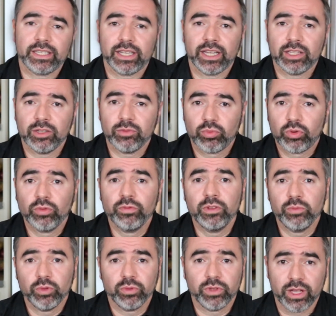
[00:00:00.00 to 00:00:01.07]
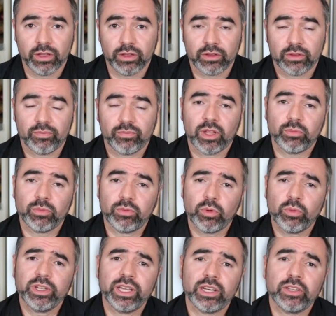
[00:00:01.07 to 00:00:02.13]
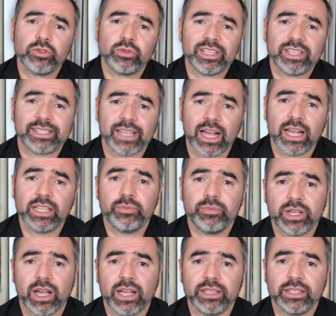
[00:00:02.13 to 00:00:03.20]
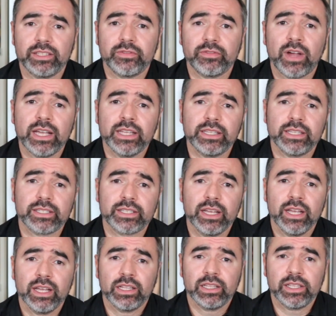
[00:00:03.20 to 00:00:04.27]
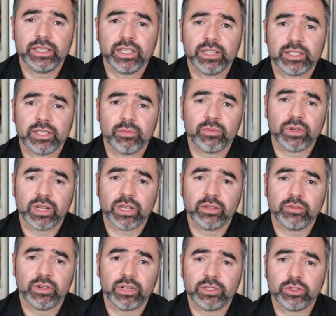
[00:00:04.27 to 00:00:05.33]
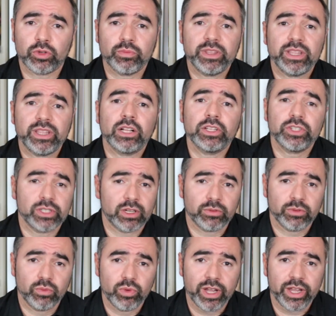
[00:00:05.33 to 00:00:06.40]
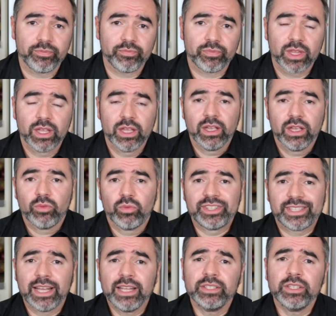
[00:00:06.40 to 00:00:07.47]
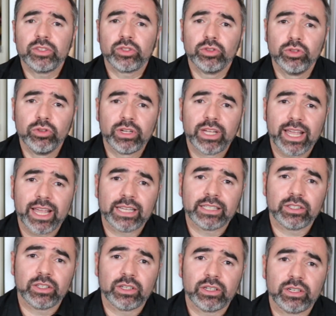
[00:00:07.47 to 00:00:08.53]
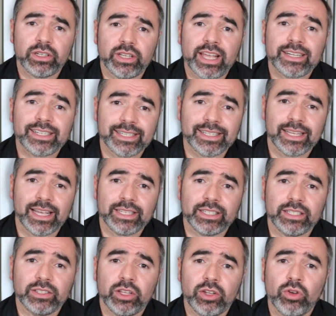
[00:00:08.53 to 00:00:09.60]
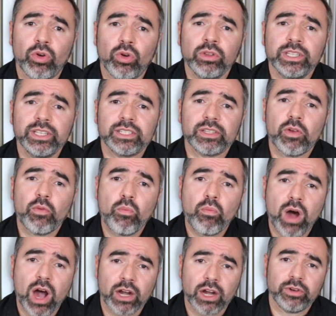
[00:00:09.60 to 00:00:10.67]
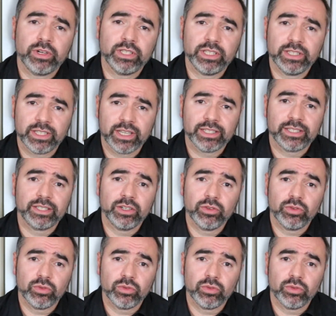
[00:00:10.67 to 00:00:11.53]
and improved immune health. Now, before we get into the science behind these findings, let's get some kind of terminologies out of the way. When scientists look at exercising, they call this moderate intensity